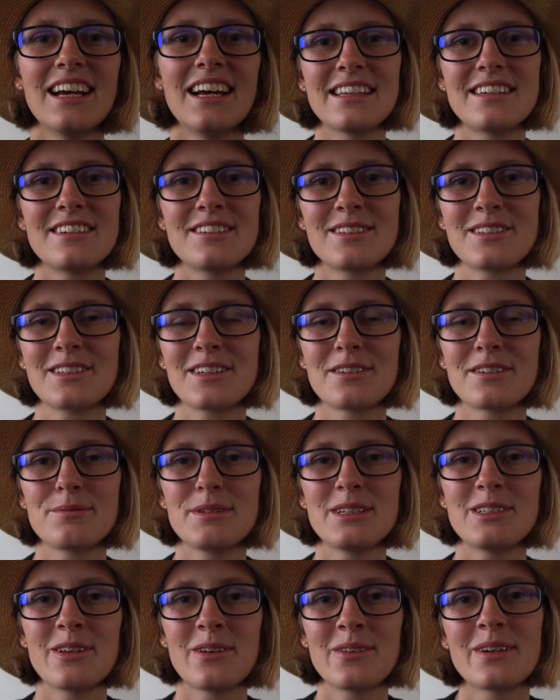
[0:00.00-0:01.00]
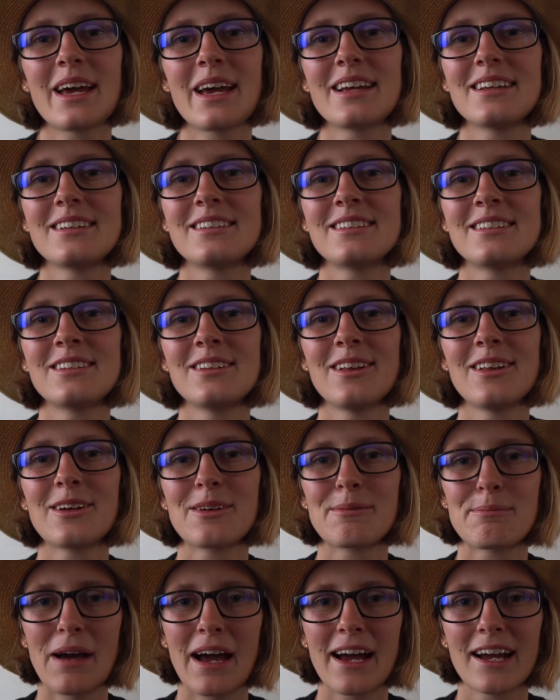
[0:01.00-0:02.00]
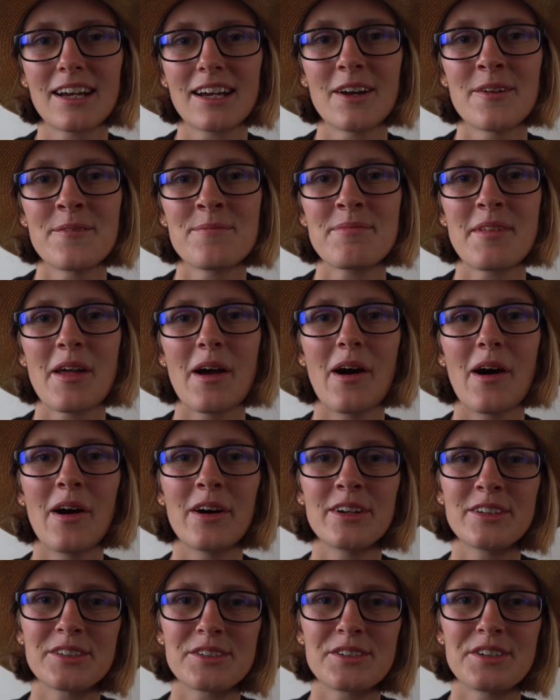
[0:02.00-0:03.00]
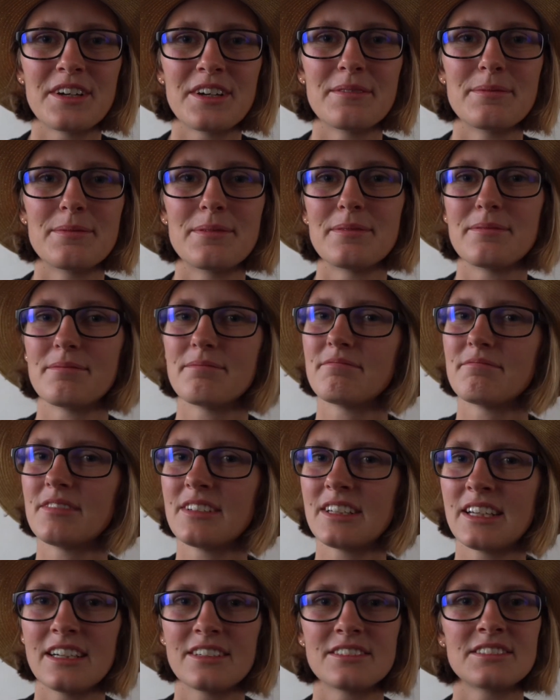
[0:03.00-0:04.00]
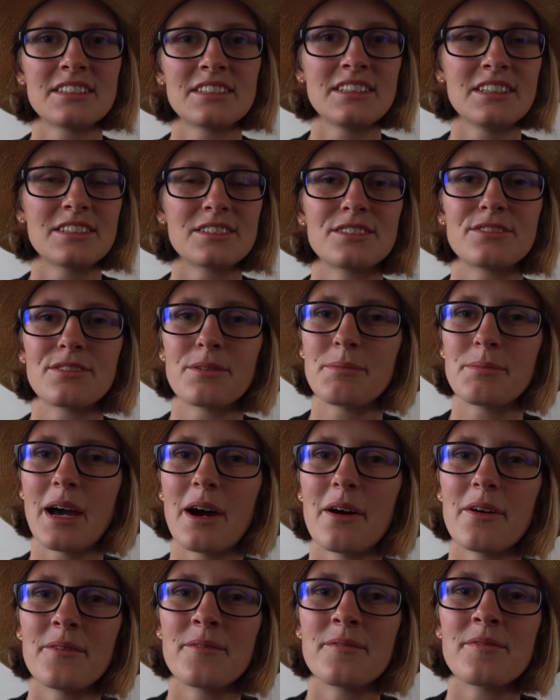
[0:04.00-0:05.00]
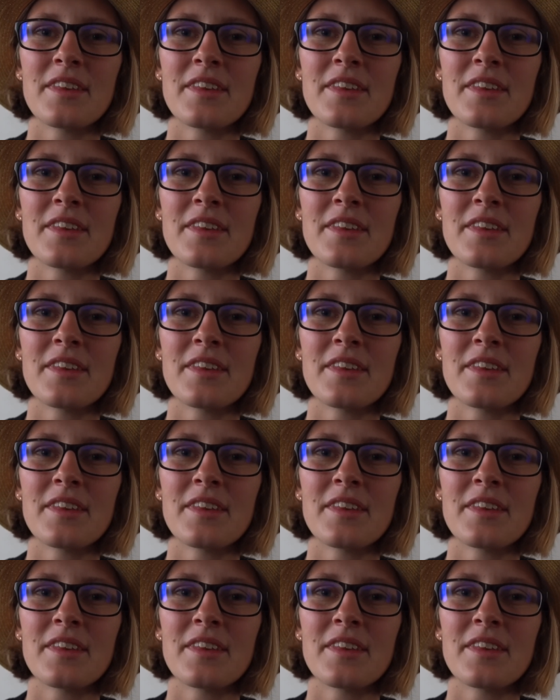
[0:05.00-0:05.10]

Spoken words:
It's just gonna be so nice to look back on your trip years and years from now.